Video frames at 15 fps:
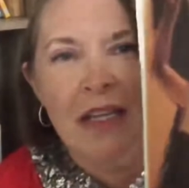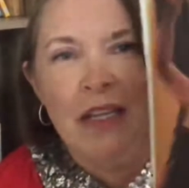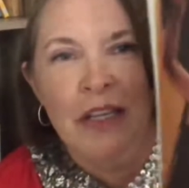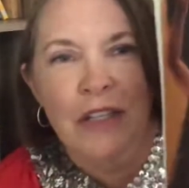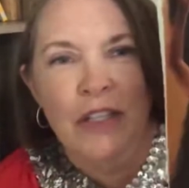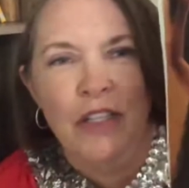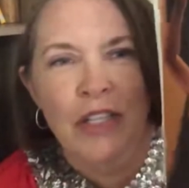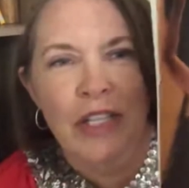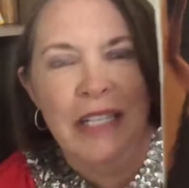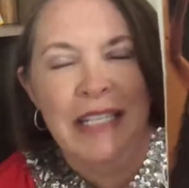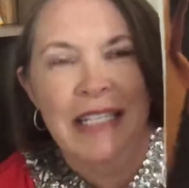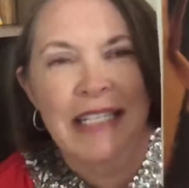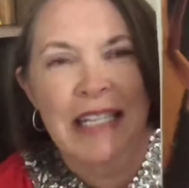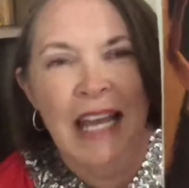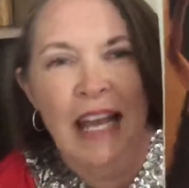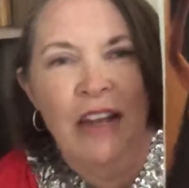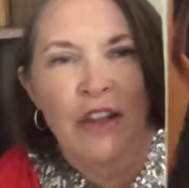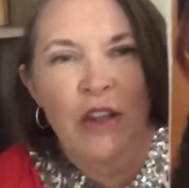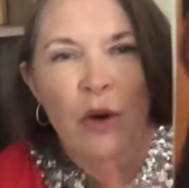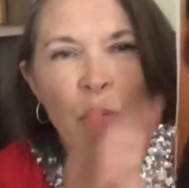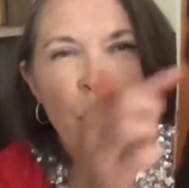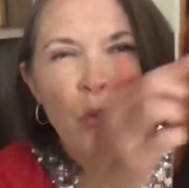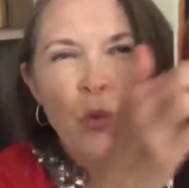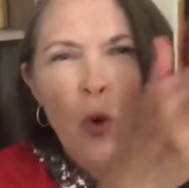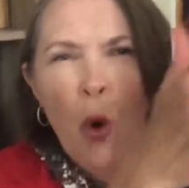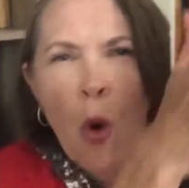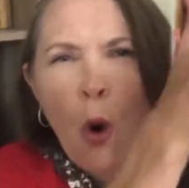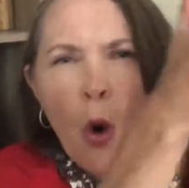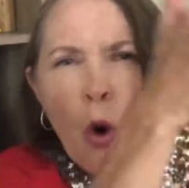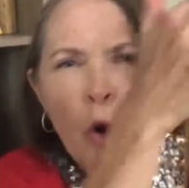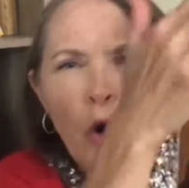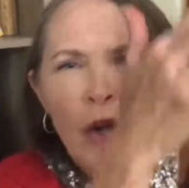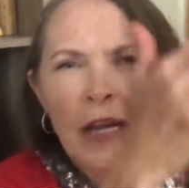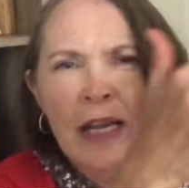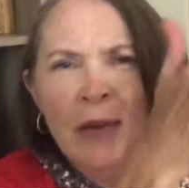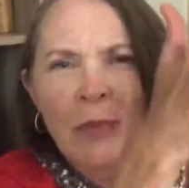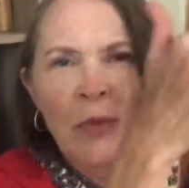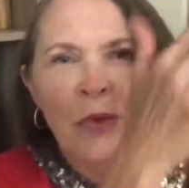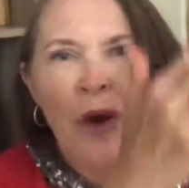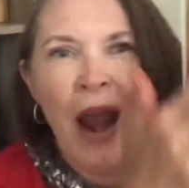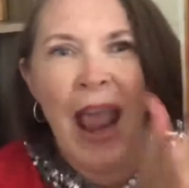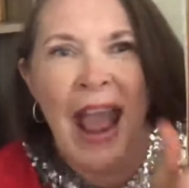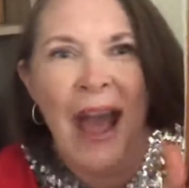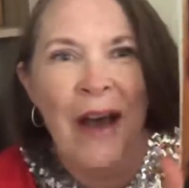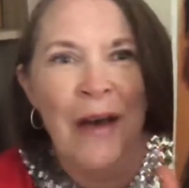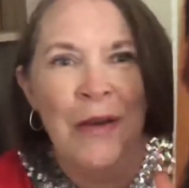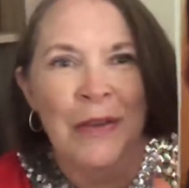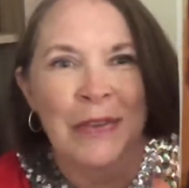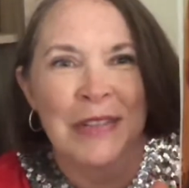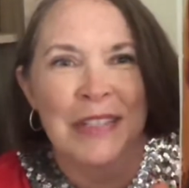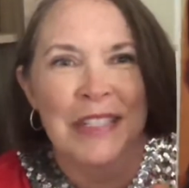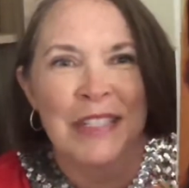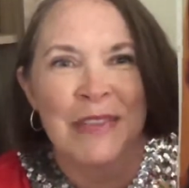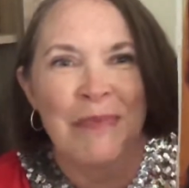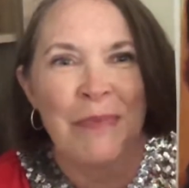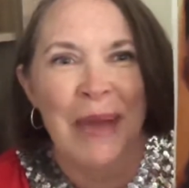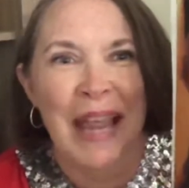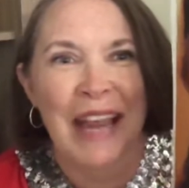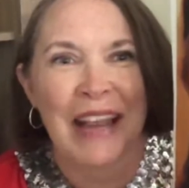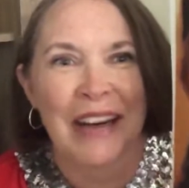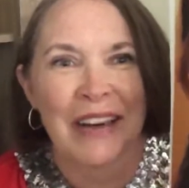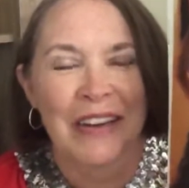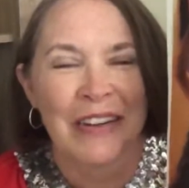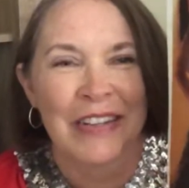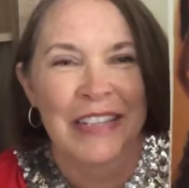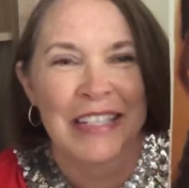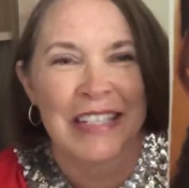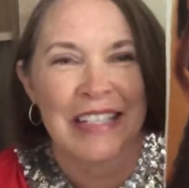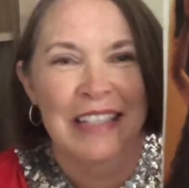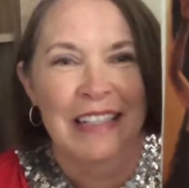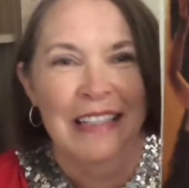she said, the roaring browns of bears.